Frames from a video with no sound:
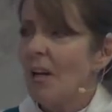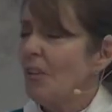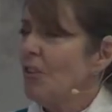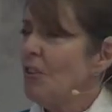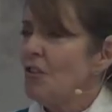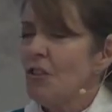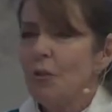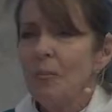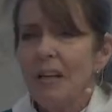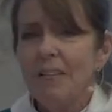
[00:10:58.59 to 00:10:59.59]
do you
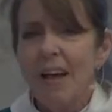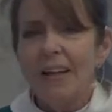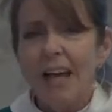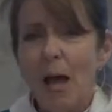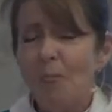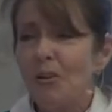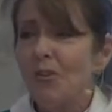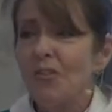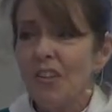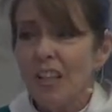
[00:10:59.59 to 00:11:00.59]
mean like capital
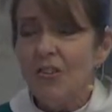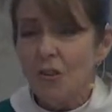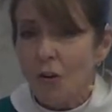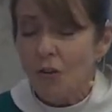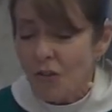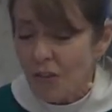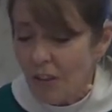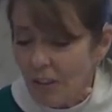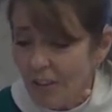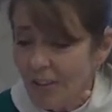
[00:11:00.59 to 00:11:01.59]
C church?
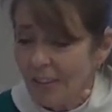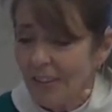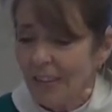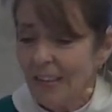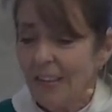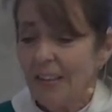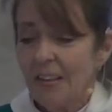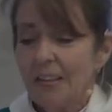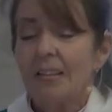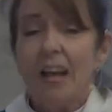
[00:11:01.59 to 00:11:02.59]

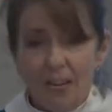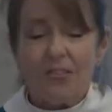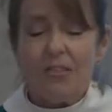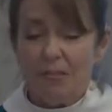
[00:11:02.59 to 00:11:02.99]
Yes.